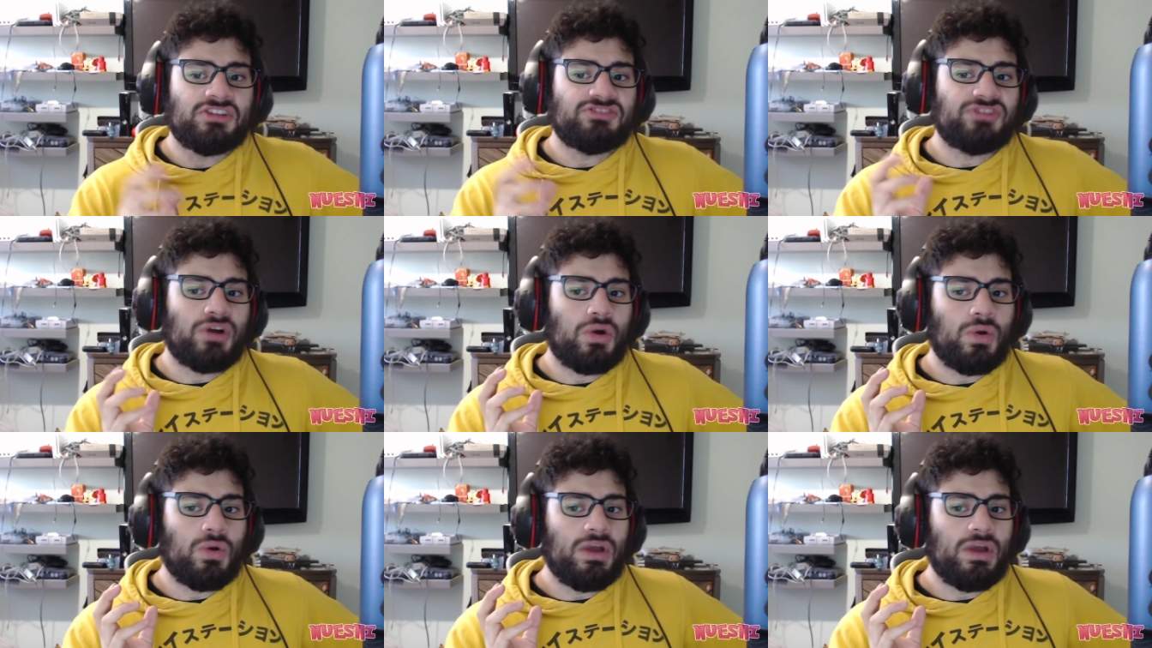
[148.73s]

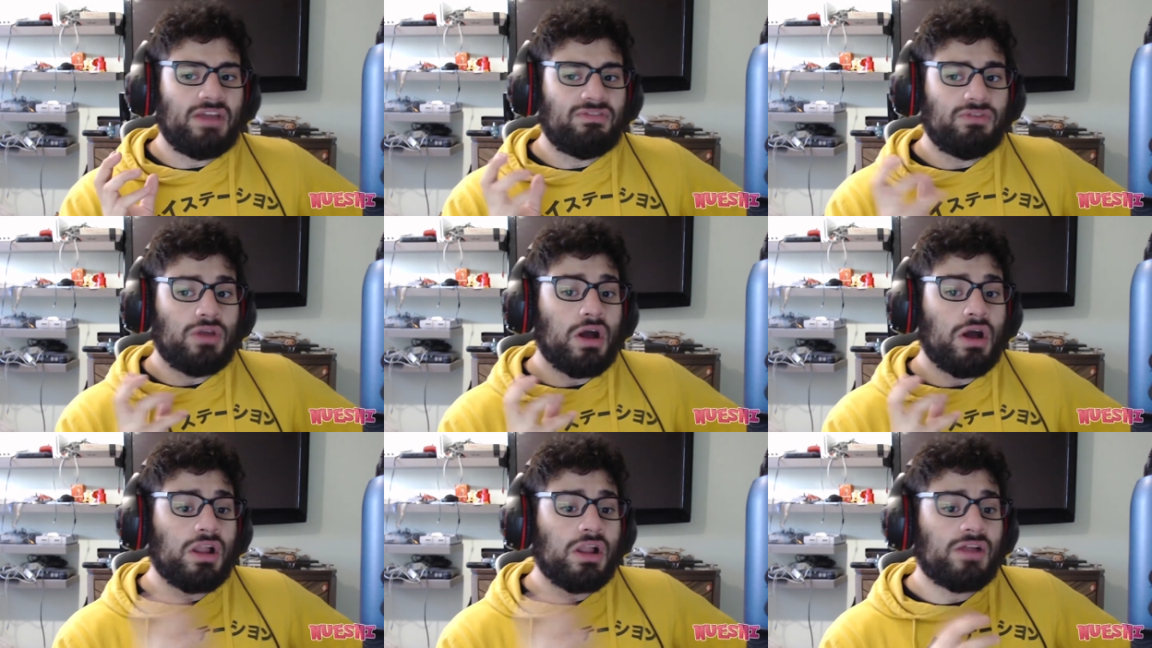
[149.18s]
So
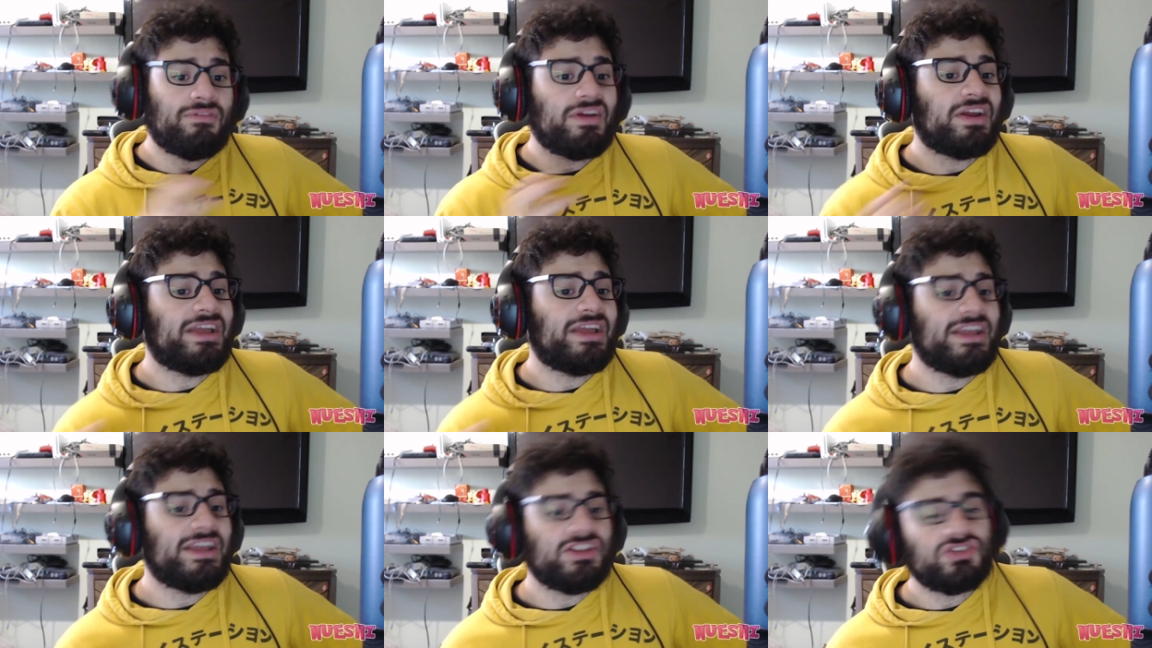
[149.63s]
if y'all are
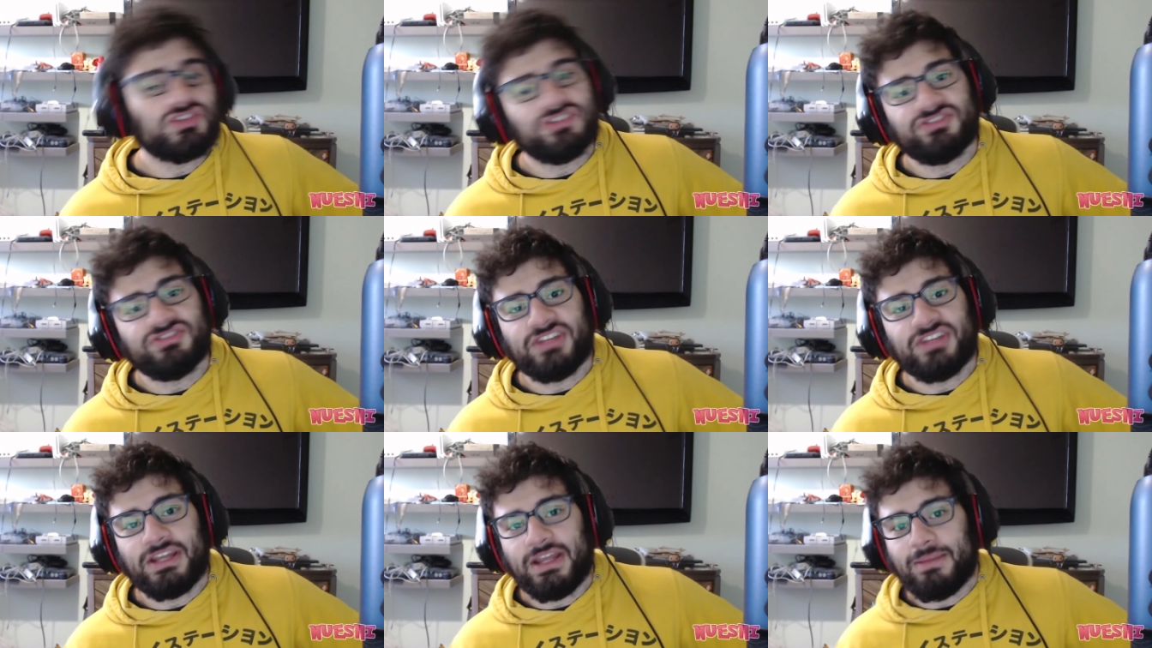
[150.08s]
very
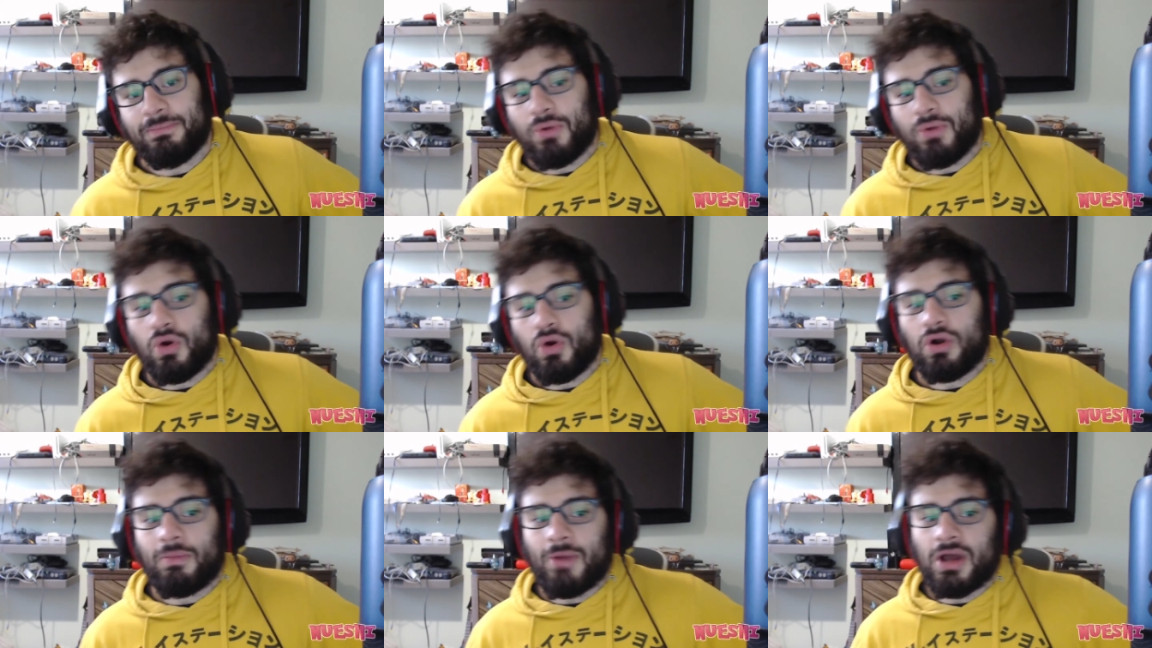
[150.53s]
interested
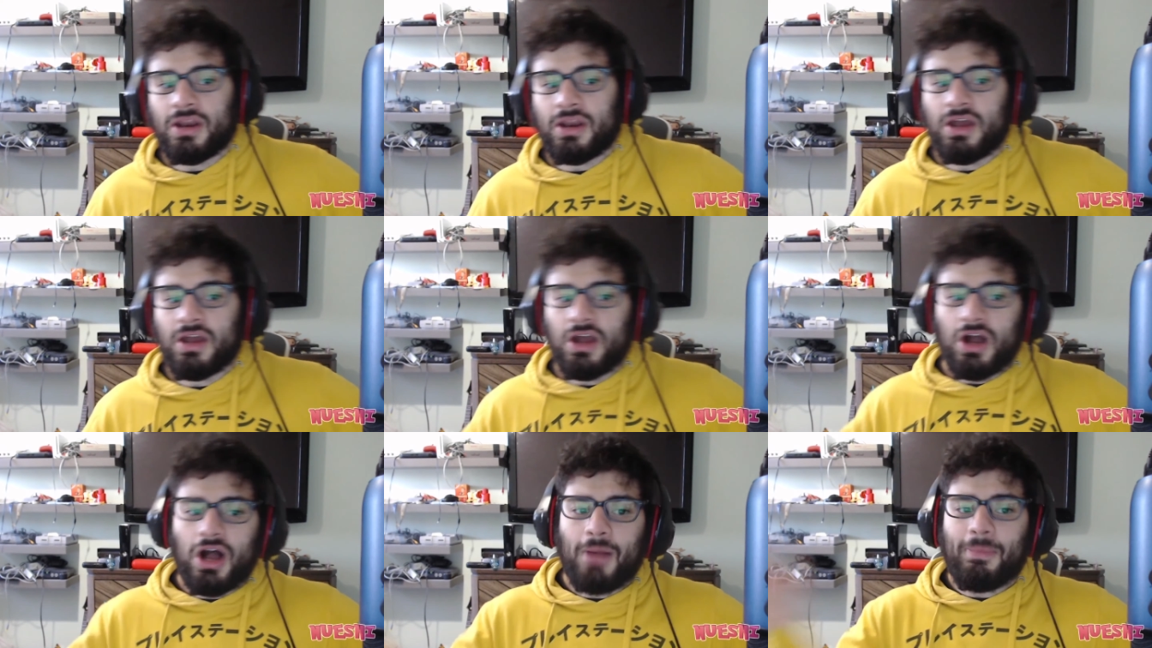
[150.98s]
in
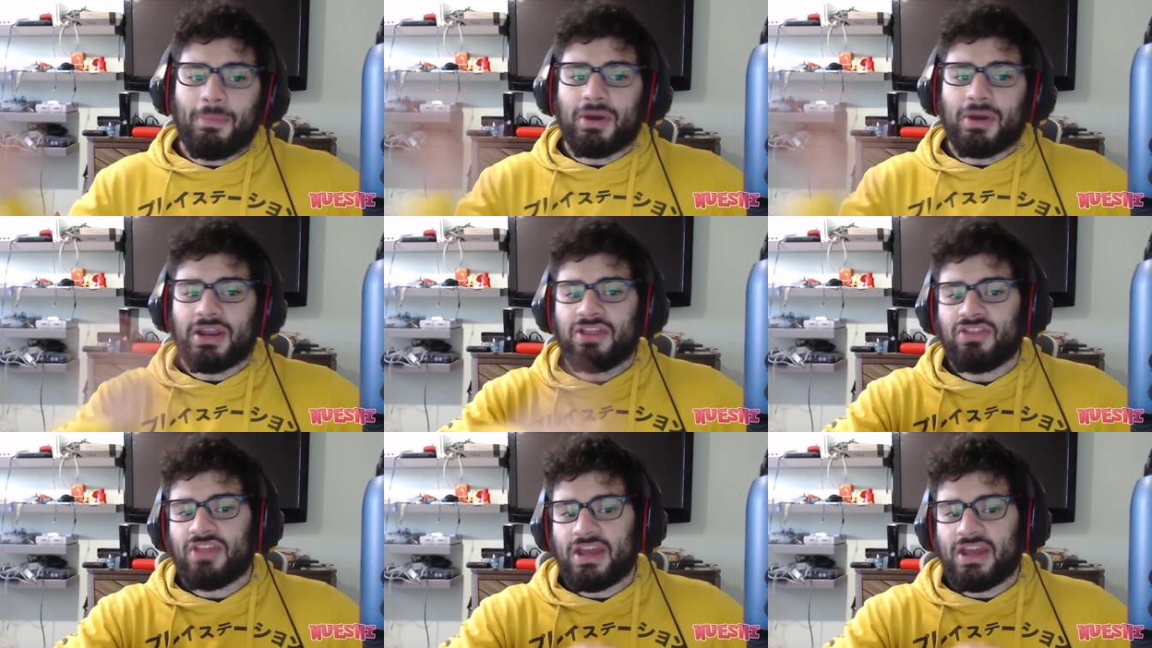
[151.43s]
Pokemon,
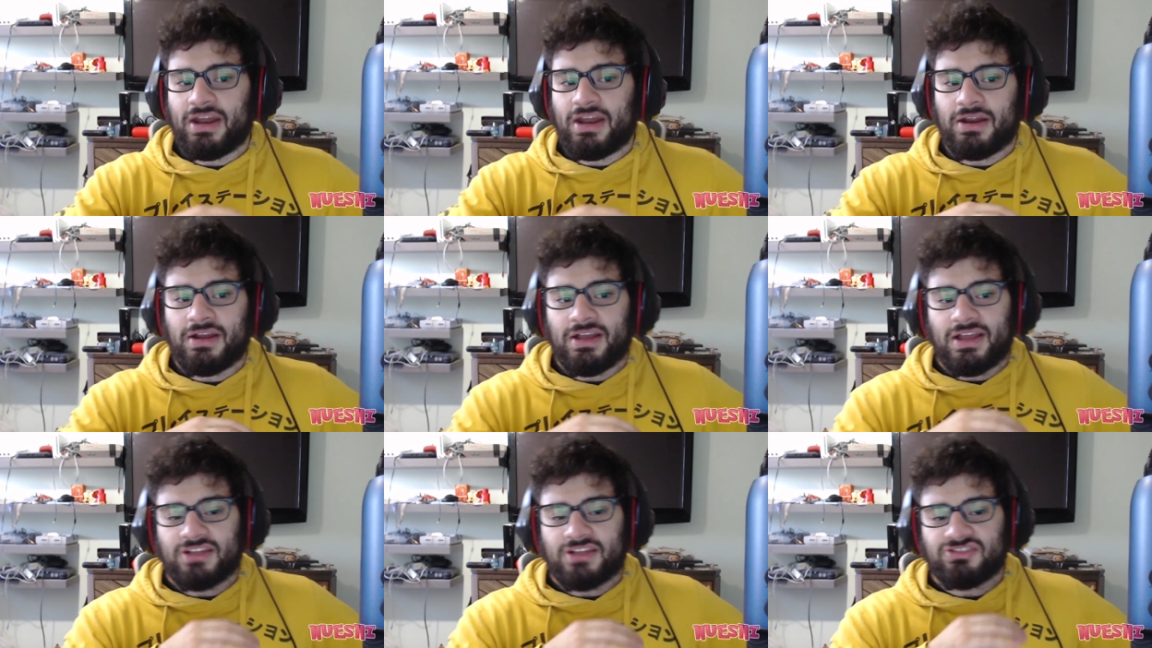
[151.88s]
hop on in
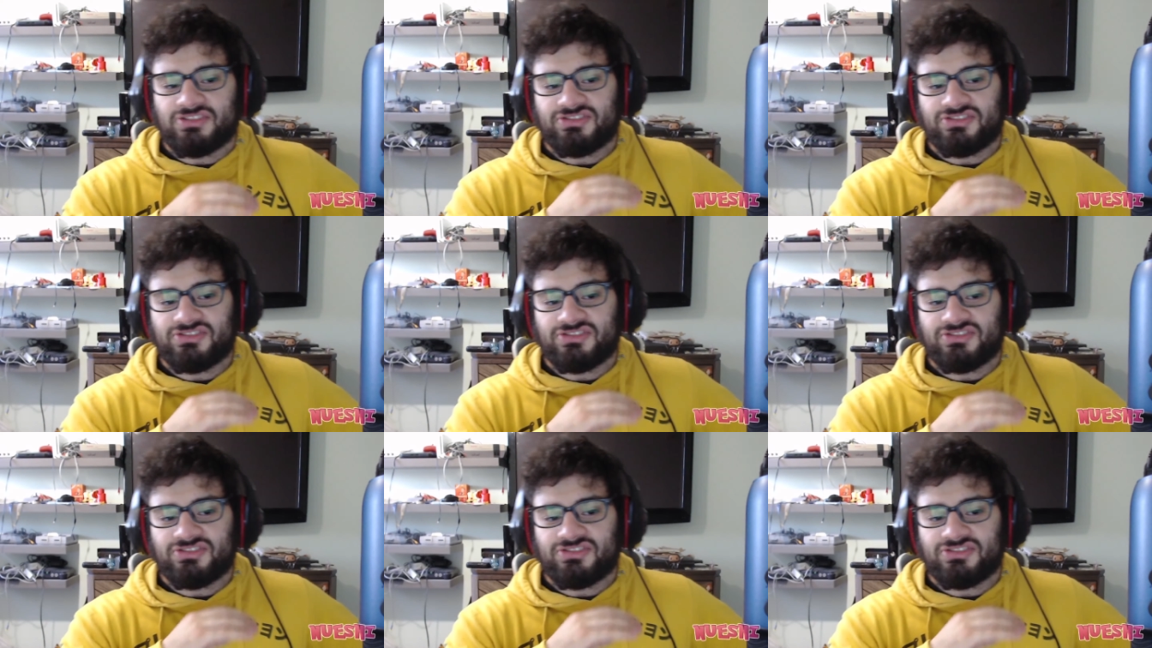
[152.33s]
there.